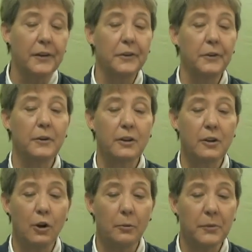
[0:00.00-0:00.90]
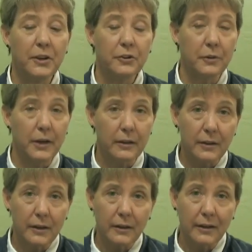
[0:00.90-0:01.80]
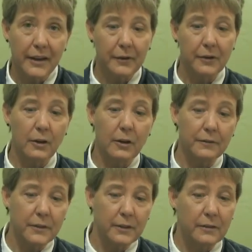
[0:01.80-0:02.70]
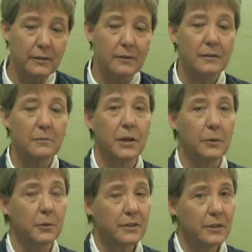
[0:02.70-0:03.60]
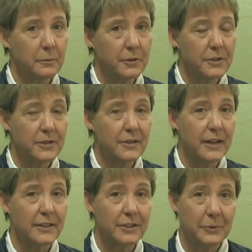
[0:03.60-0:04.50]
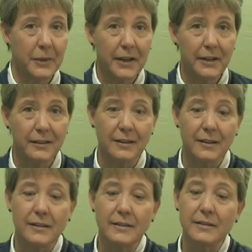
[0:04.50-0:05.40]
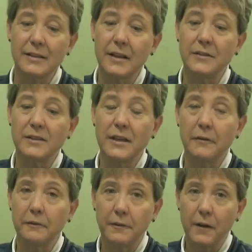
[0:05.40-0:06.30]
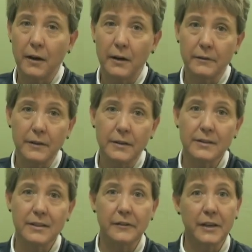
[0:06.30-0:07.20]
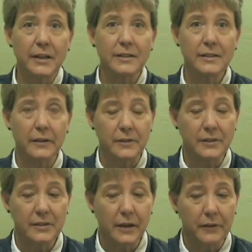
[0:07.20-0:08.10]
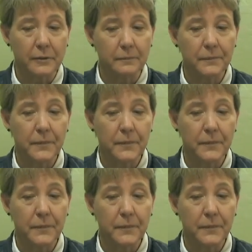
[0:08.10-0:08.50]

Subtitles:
You could call me directly, Erin Aafedt. My work number is 928-775-7877.